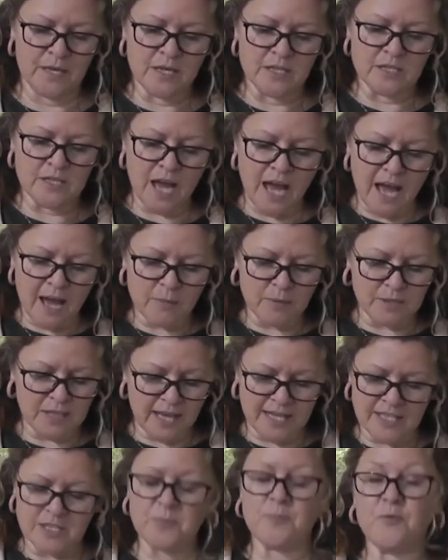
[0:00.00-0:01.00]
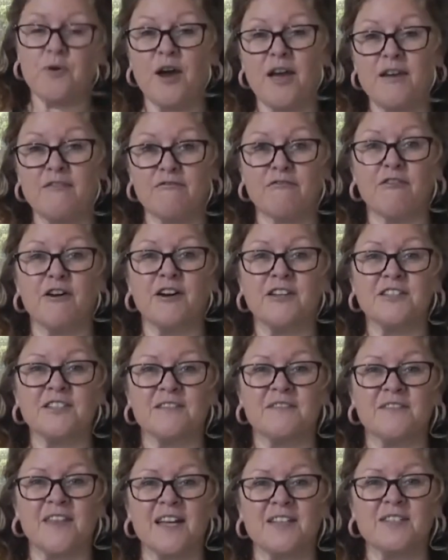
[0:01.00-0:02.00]
So I would like to pray for us,
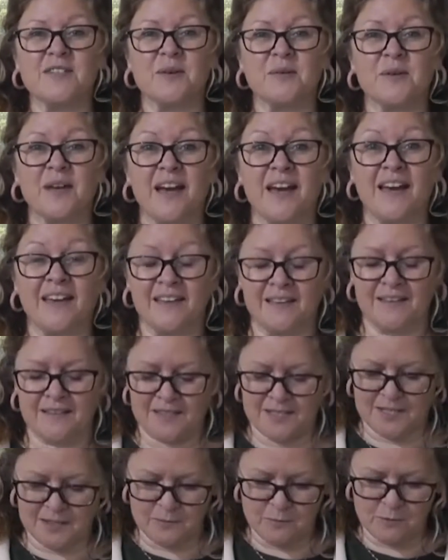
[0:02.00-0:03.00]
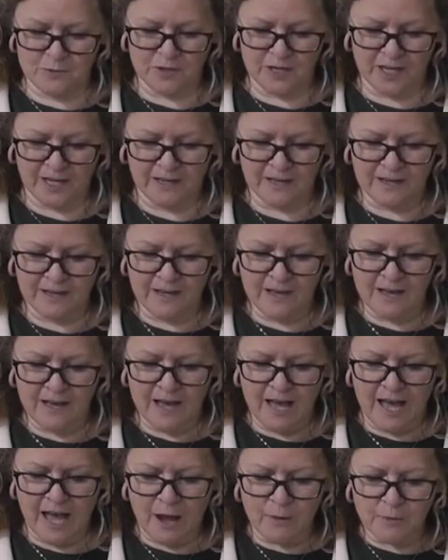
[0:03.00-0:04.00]
if that's okay, this morning.
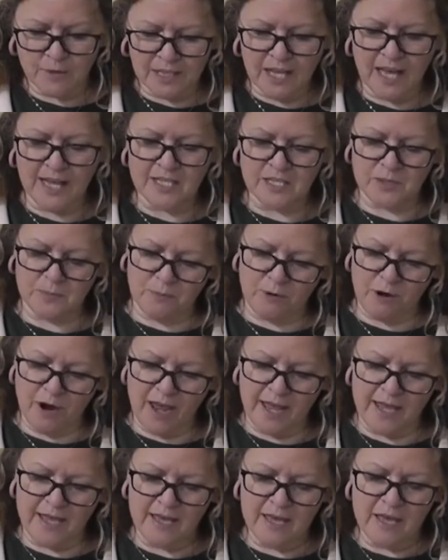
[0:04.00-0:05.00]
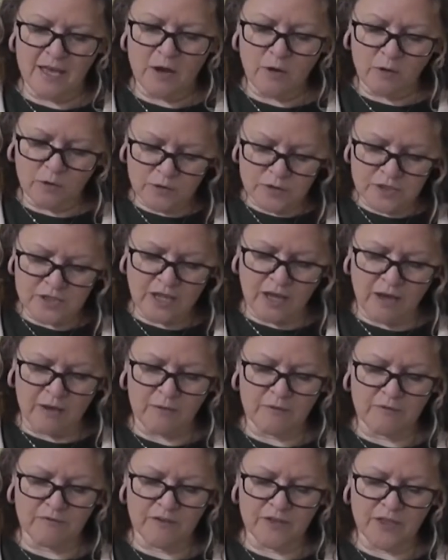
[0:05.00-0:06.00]
I would like to pray
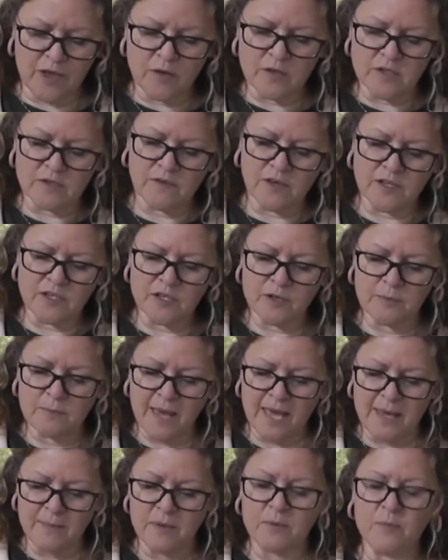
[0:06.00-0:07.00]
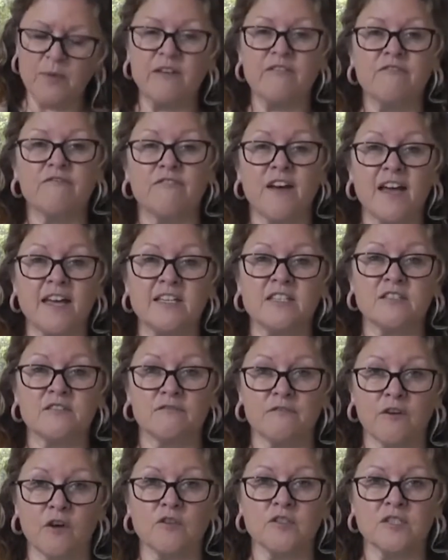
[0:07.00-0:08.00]
also for those of us who maybe we have faced
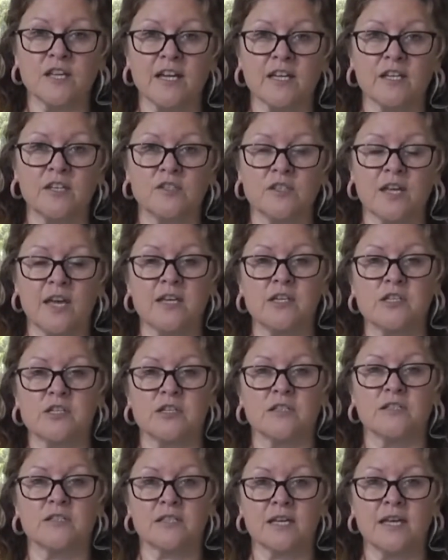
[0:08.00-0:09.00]
false accusations